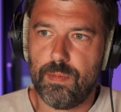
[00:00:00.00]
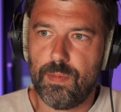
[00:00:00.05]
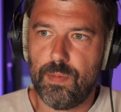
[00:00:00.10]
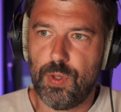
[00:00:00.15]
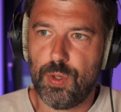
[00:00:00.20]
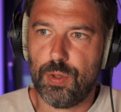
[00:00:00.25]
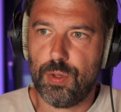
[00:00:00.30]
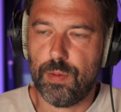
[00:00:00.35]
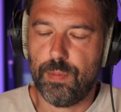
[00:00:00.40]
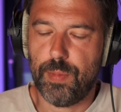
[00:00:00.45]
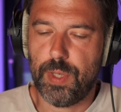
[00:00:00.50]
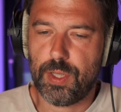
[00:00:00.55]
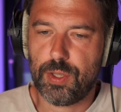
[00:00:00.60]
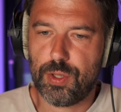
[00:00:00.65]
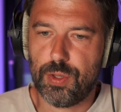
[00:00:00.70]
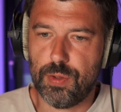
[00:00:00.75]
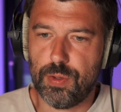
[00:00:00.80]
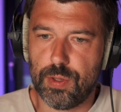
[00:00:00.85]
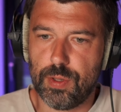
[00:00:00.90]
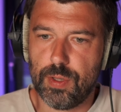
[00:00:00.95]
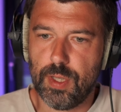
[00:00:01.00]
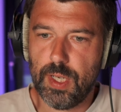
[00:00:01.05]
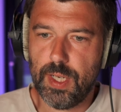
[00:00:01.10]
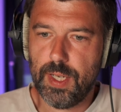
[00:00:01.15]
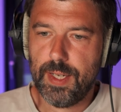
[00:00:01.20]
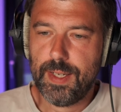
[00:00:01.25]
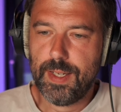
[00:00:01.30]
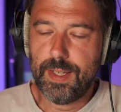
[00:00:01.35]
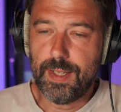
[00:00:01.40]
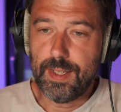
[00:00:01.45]
You should make sure
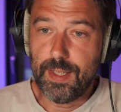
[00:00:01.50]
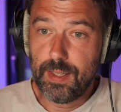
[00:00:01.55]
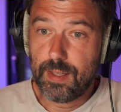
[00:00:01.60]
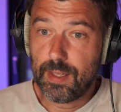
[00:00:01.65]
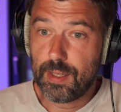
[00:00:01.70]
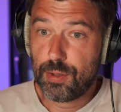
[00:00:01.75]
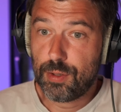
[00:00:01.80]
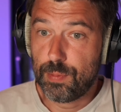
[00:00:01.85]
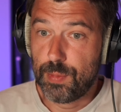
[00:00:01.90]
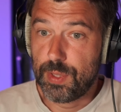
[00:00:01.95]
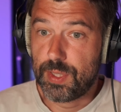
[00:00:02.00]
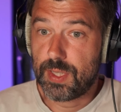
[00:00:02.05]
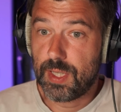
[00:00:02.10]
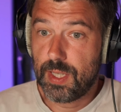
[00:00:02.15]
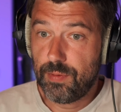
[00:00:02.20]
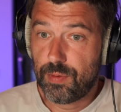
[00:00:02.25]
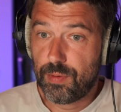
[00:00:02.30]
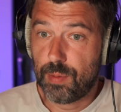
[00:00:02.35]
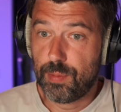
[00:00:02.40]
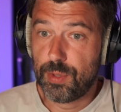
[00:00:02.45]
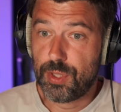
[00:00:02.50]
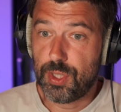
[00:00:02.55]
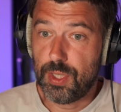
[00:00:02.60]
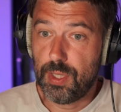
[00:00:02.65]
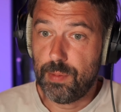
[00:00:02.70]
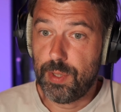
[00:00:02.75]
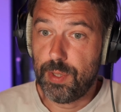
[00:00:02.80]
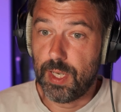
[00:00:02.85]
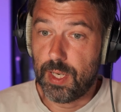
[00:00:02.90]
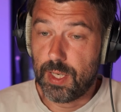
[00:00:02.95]
either to be safe from a
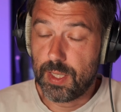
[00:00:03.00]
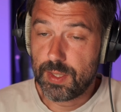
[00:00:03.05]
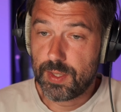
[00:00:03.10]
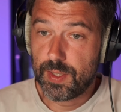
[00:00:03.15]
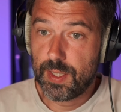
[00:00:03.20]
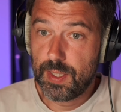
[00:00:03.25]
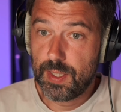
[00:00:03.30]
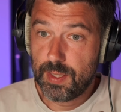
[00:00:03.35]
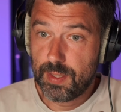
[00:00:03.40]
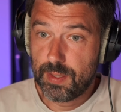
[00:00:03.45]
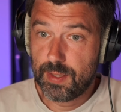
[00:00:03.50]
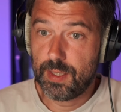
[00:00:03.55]
GDPR side,